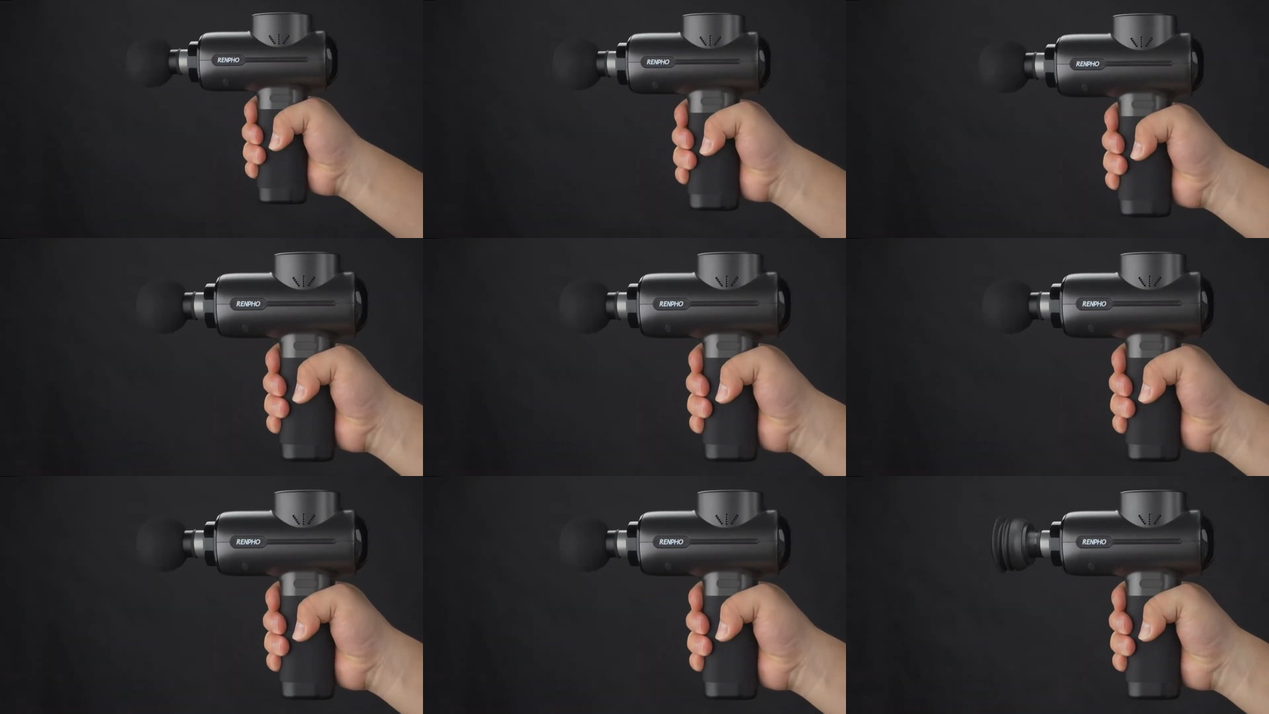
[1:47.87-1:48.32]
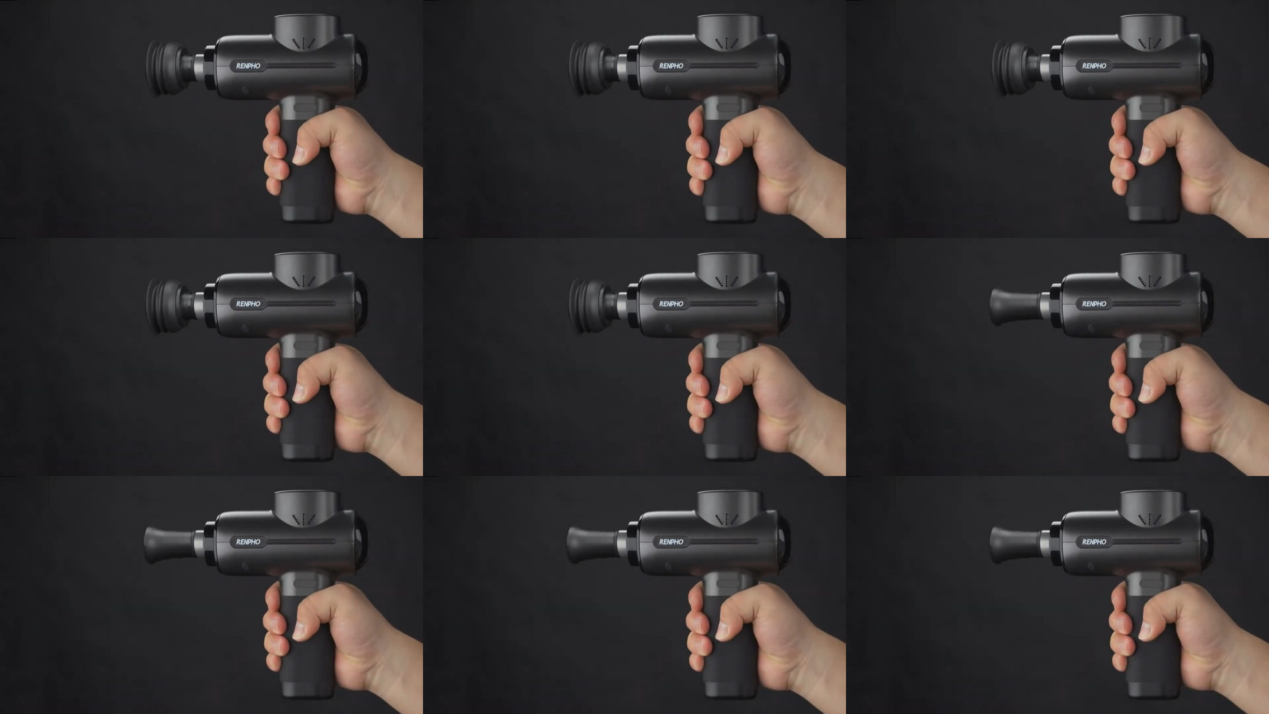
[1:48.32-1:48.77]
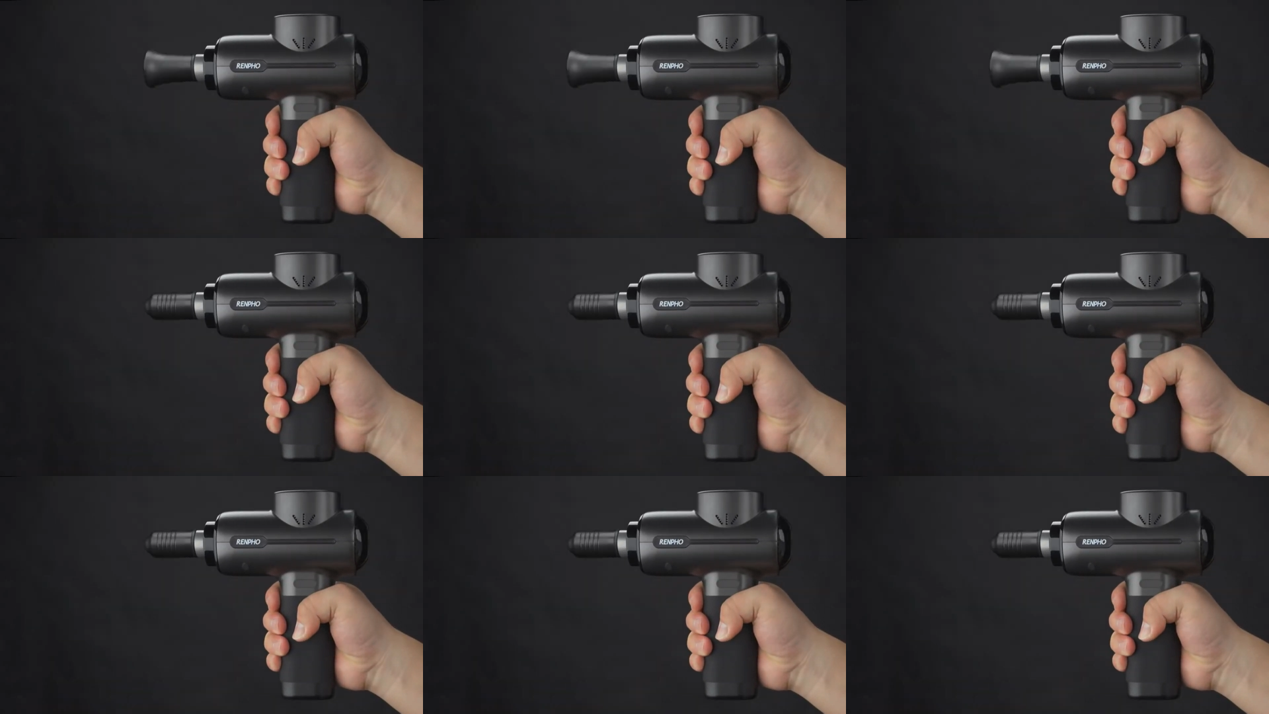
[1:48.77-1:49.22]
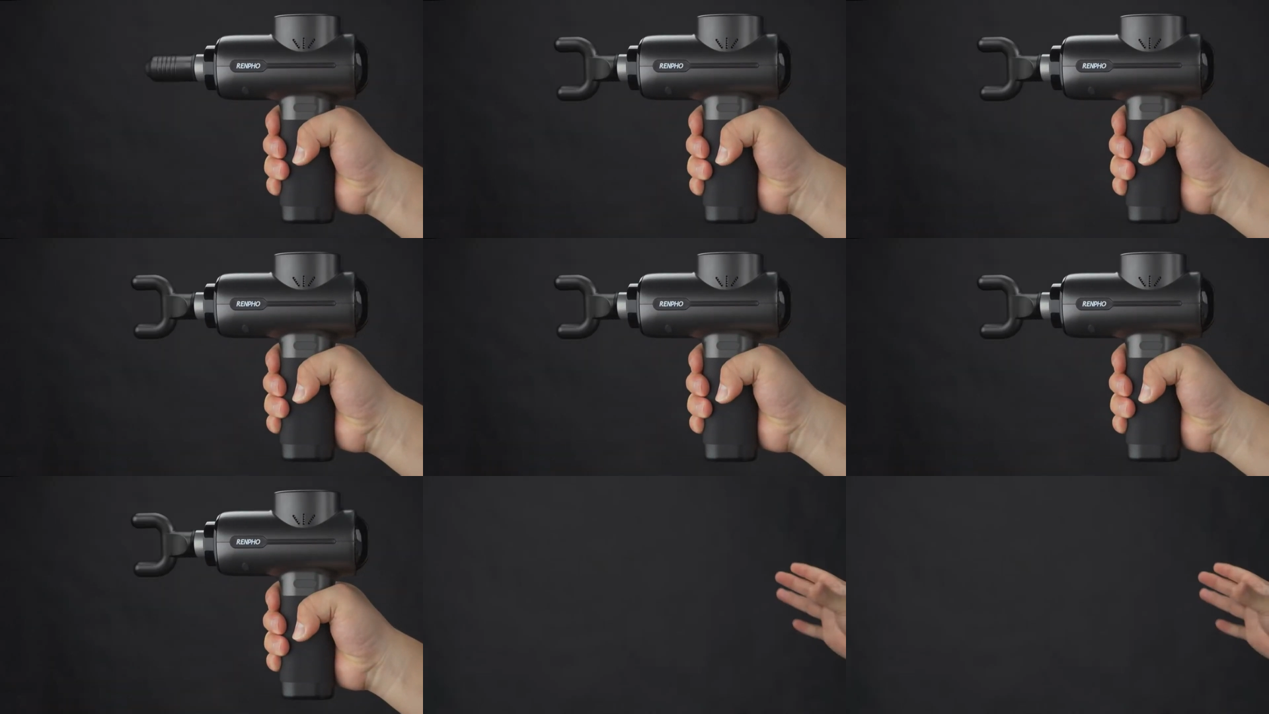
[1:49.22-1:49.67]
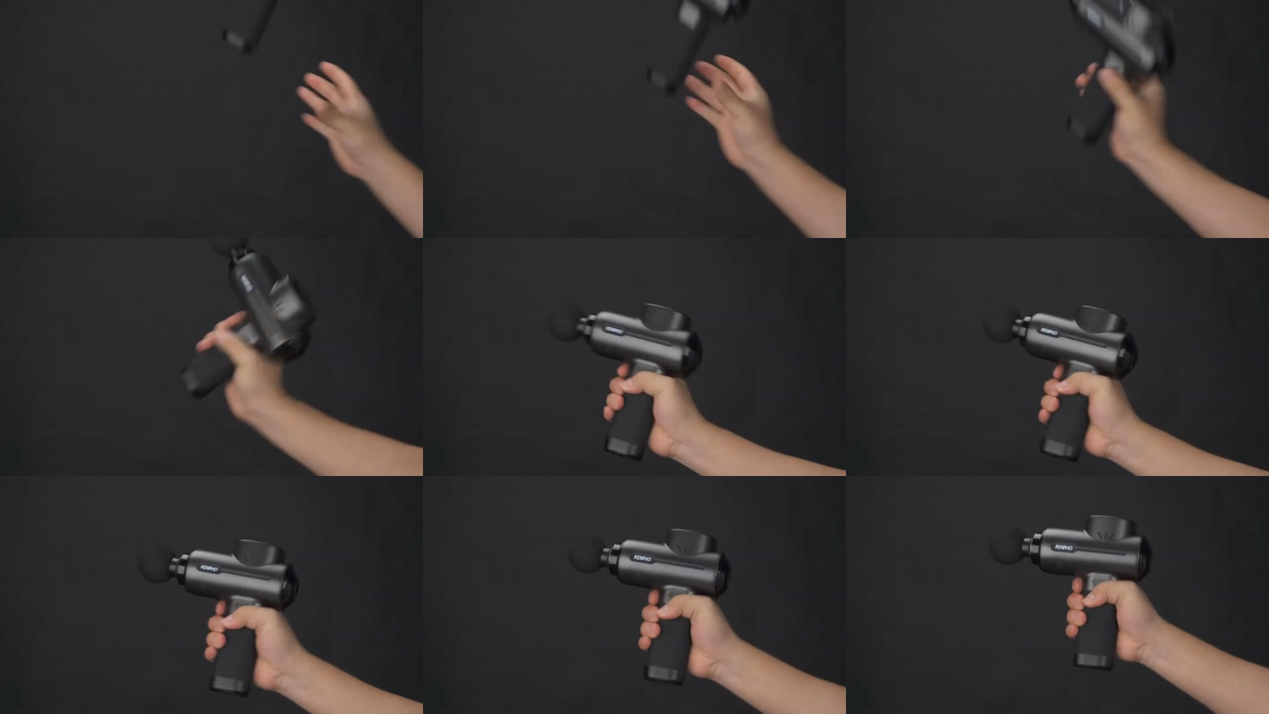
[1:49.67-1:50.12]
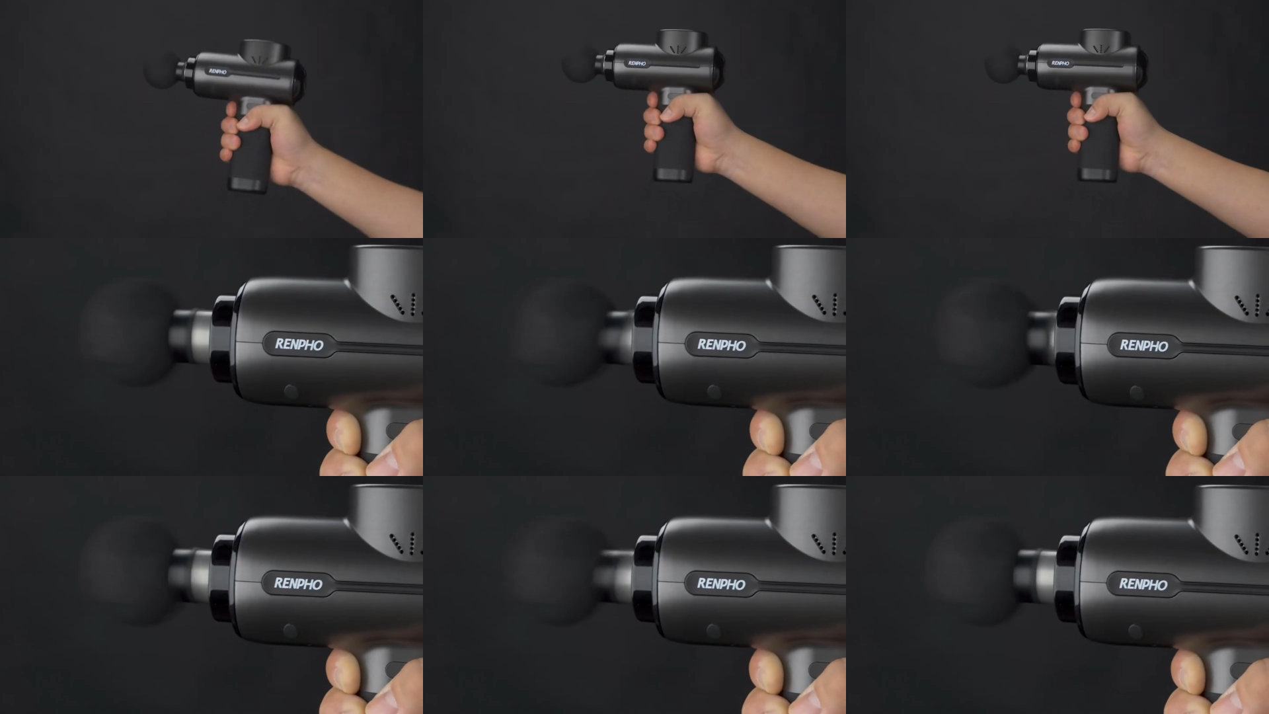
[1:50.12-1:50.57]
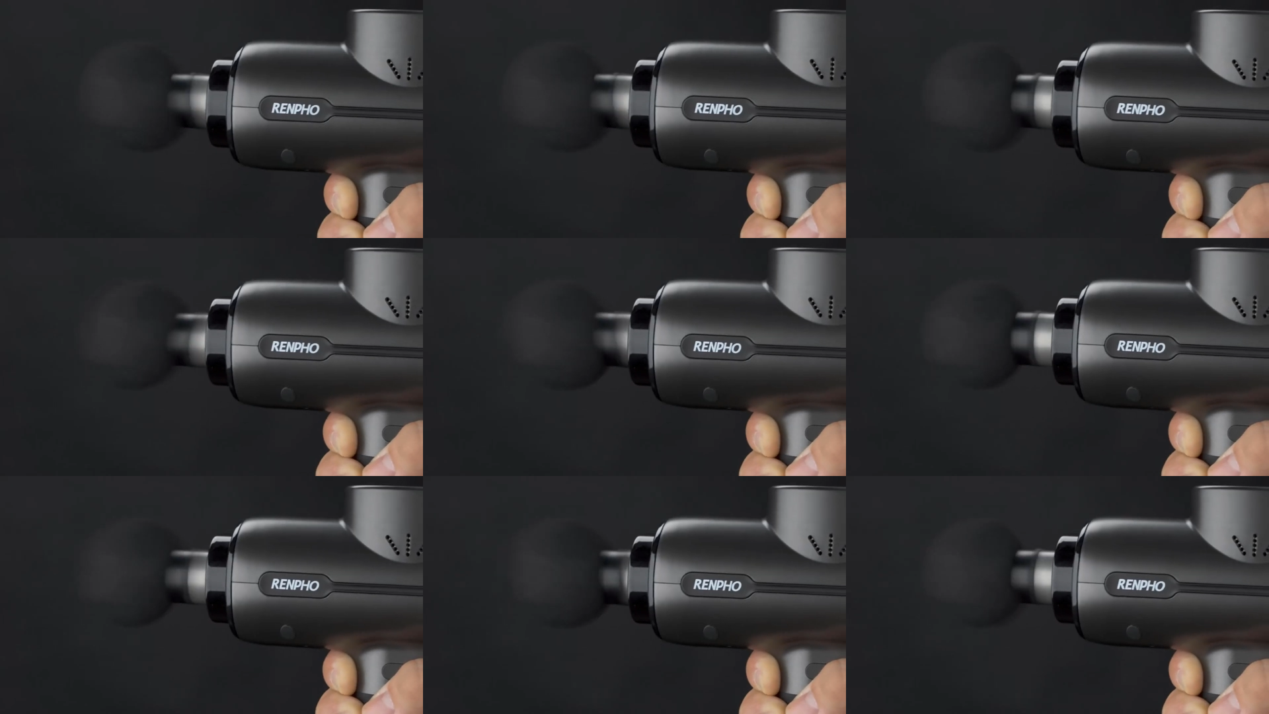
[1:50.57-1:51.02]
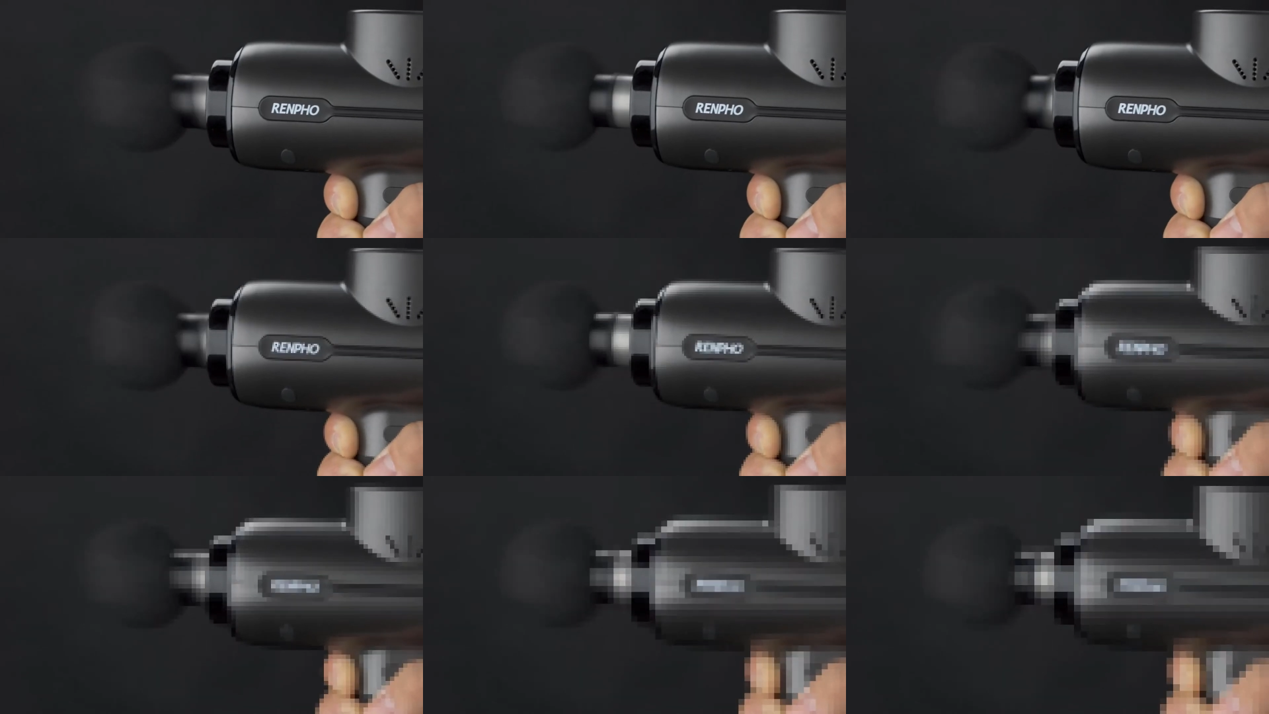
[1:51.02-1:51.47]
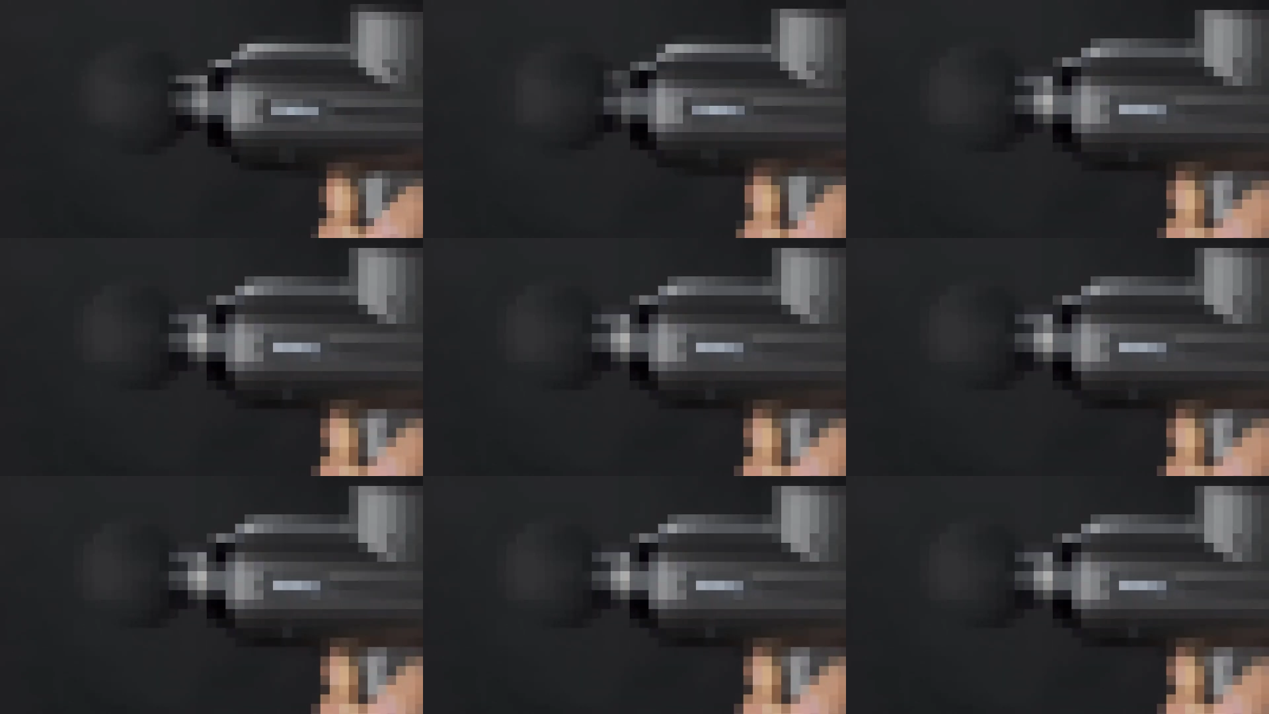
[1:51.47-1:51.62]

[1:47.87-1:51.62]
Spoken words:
(no speaker visible)